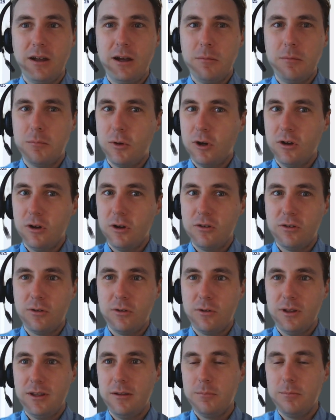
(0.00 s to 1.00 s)
up
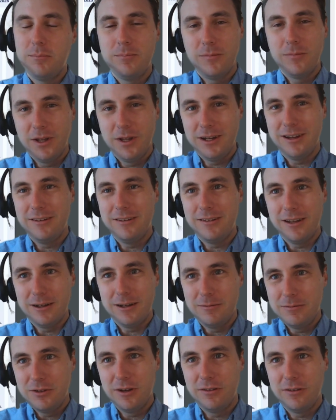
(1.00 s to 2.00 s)
marginally, like I
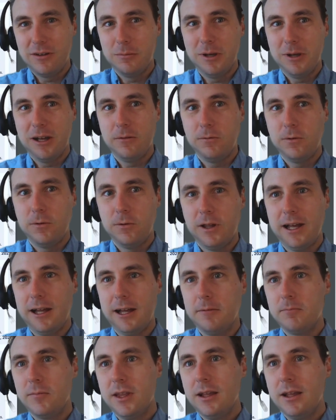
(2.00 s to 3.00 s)
said, just about flat.